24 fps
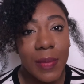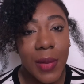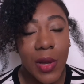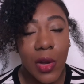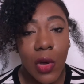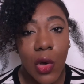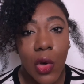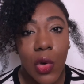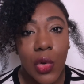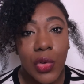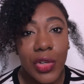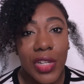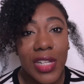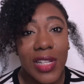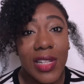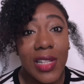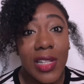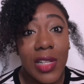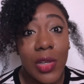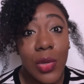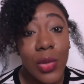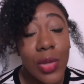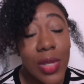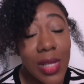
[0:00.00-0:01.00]
but hold it
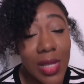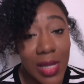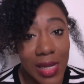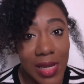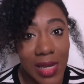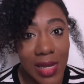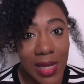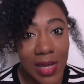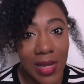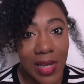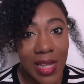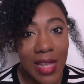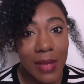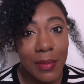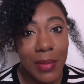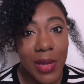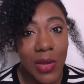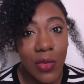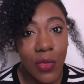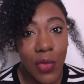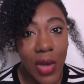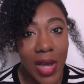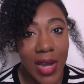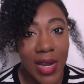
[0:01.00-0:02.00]
loosely and be
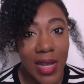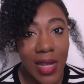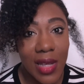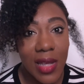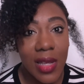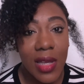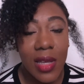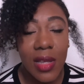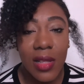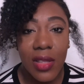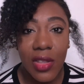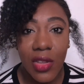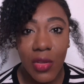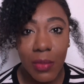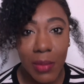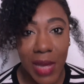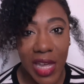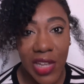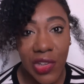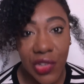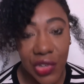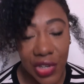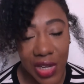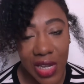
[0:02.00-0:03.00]
ready to
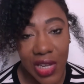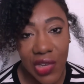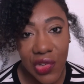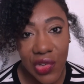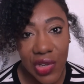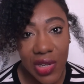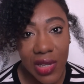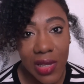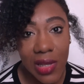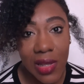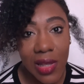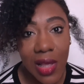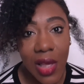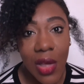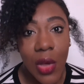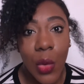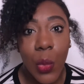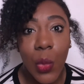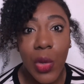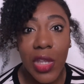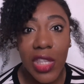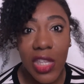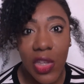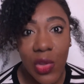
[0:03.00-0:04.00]
make changes
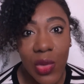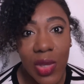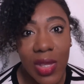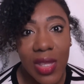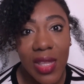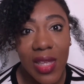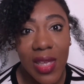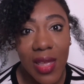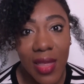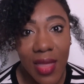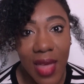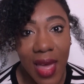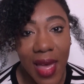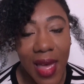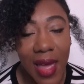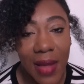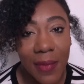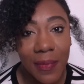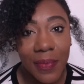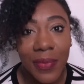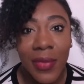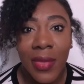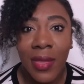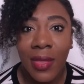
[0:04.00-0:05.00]
when you see
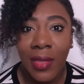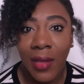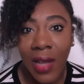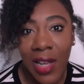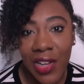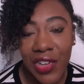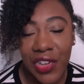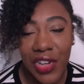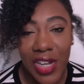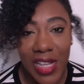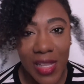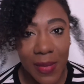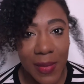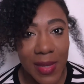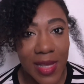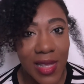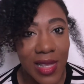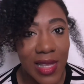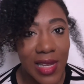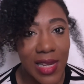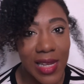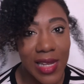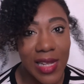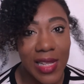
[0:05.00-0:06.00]
that
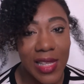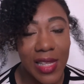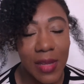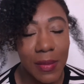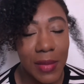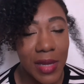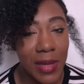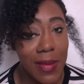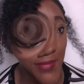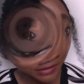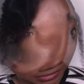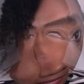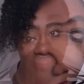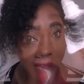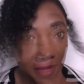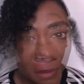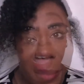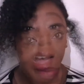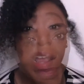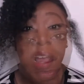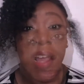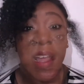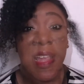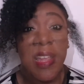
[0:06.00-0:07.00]
adjustments need to be made.
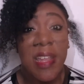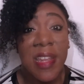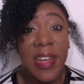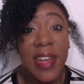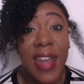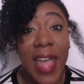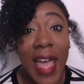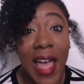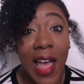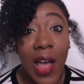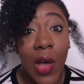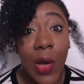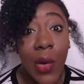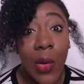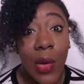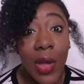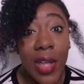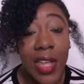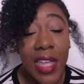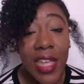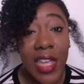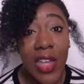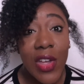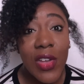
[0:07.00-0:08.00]
Now,
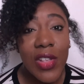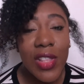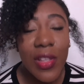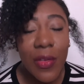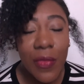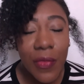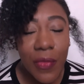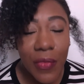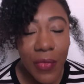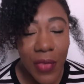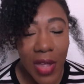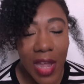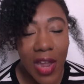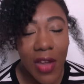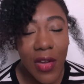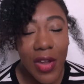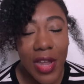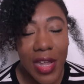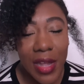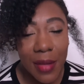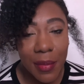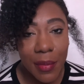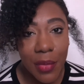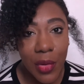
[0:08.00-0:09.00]
here's a
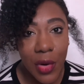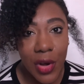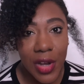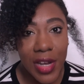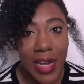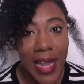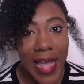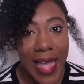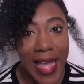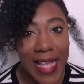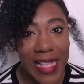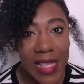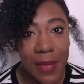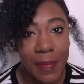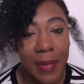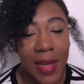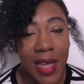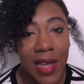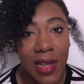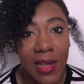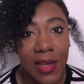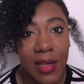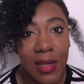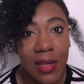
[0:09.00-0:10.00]
very important
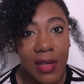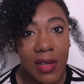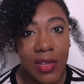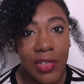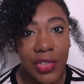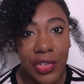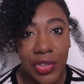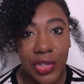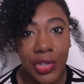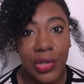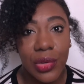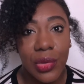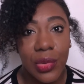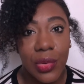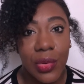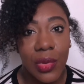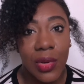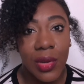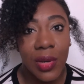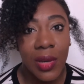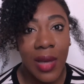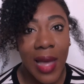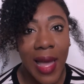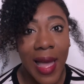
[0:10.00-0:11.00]
aspect to
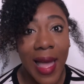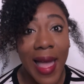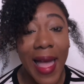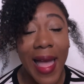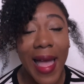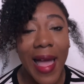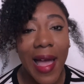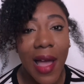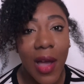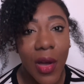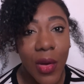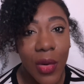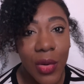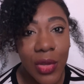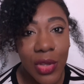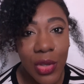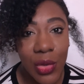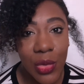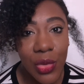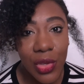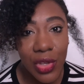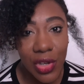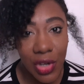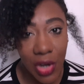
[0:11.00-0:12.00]
how
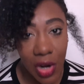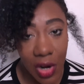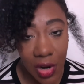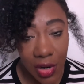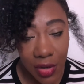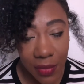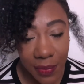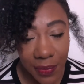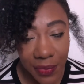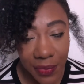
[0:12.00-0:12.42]
you start.